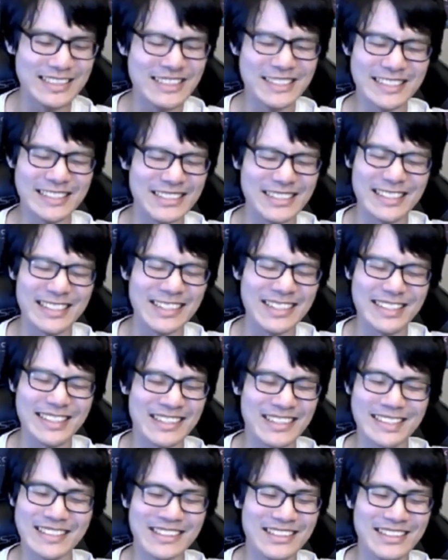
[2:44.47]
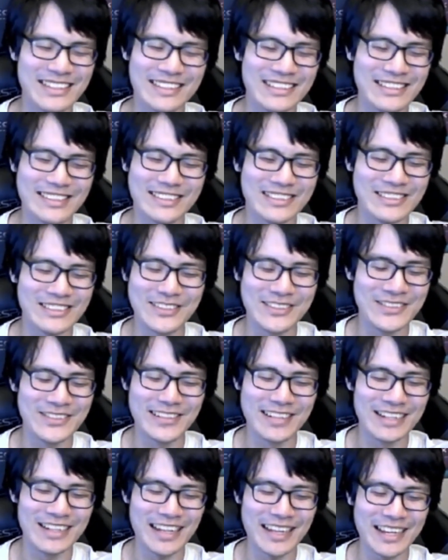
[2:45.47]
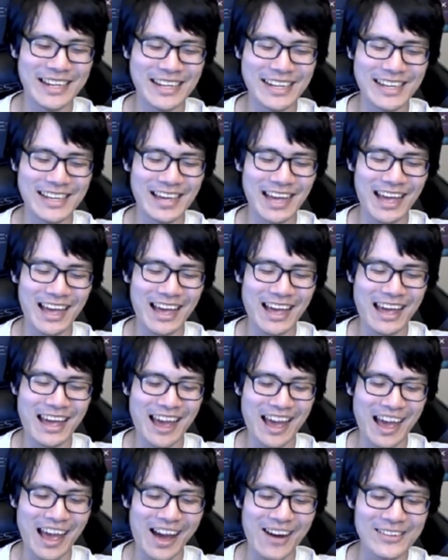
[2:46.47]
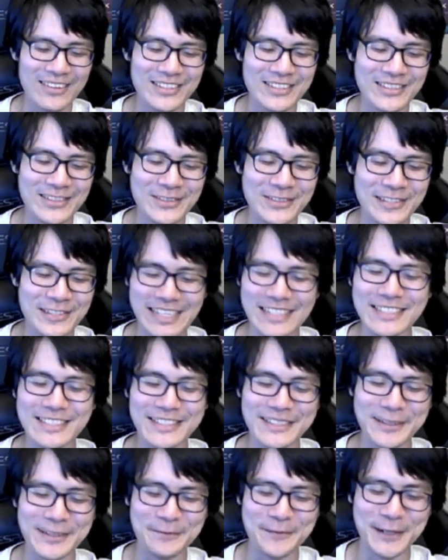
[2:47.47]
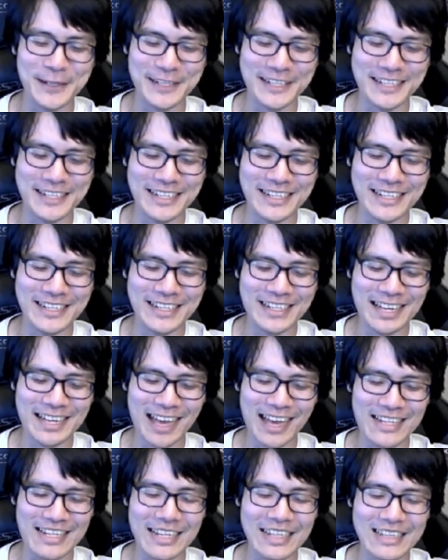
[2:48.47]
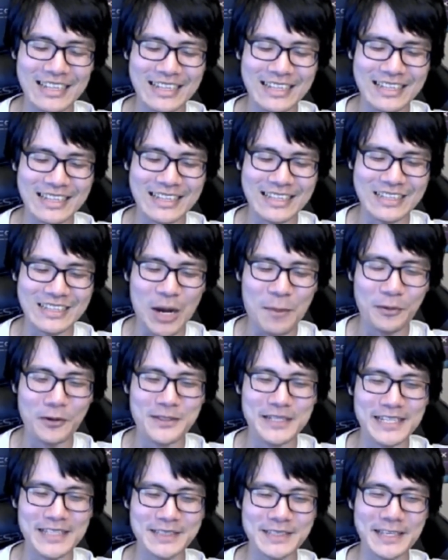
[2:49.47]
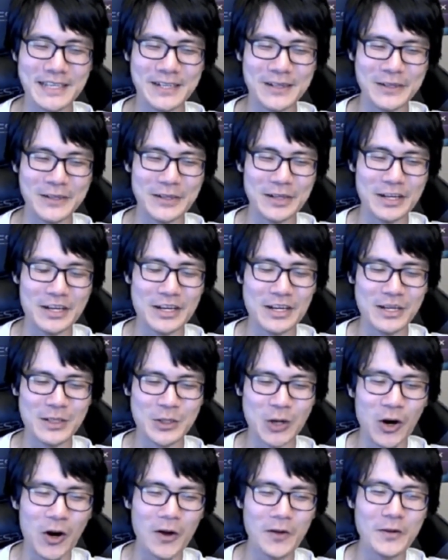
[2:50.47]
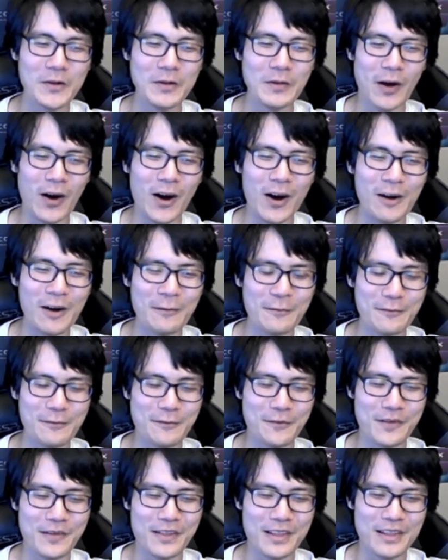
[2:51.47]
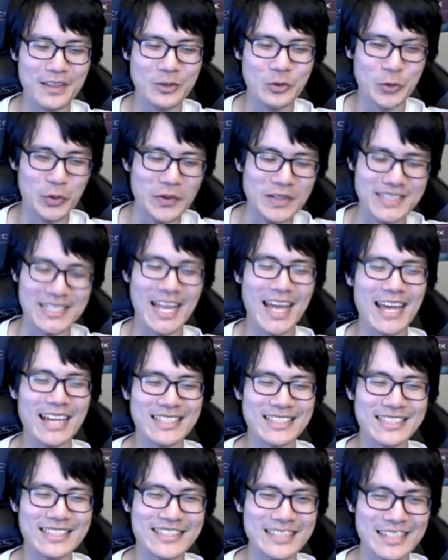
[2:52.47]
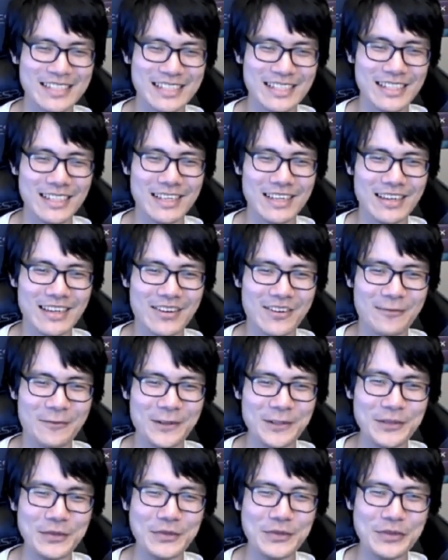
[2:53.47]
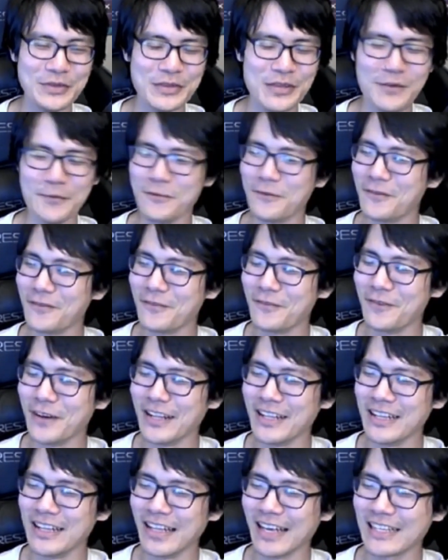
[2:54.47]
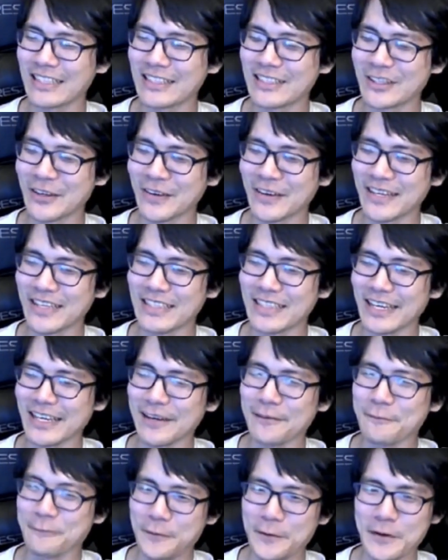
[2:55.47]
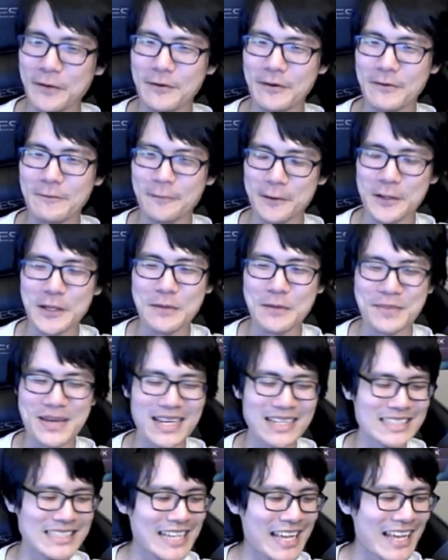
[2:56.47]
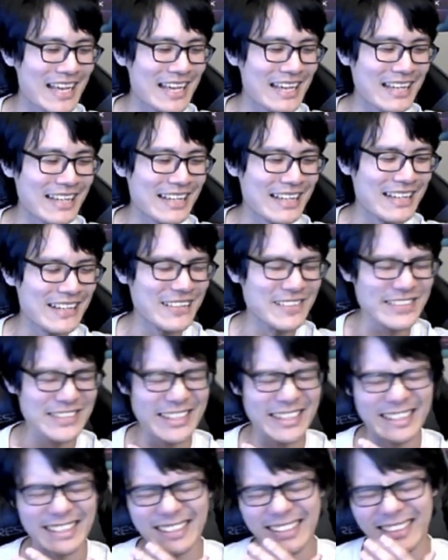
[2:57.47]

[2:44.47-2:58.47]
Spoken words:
just like, dude, like, how do you kiss someone and then a couple days later call it off through a text when like during like a really really big day? It was like,